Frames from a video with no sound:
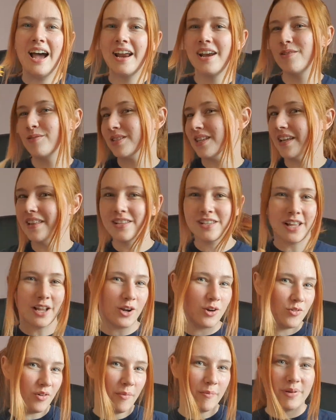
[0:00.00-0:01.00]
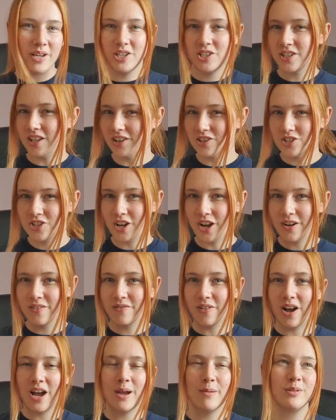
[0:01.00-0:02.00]
And it was like this like grumpy
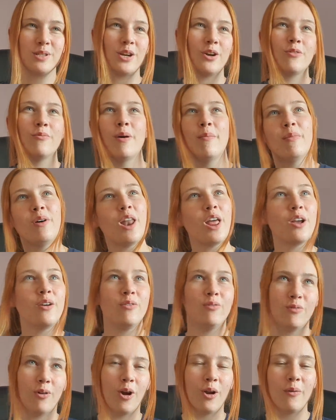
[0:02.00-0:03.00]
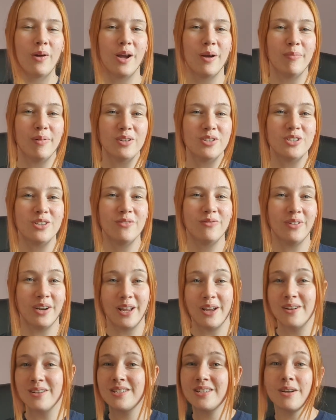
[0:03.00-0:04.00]
sunshine vibes. And I remember like following a bunch of the
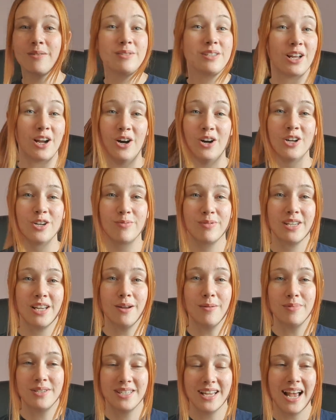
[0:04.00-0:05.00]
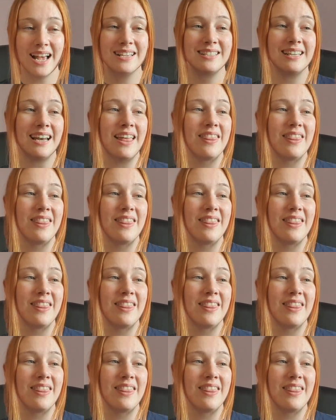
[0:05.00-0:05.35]
videos and I was like 100% obsessed.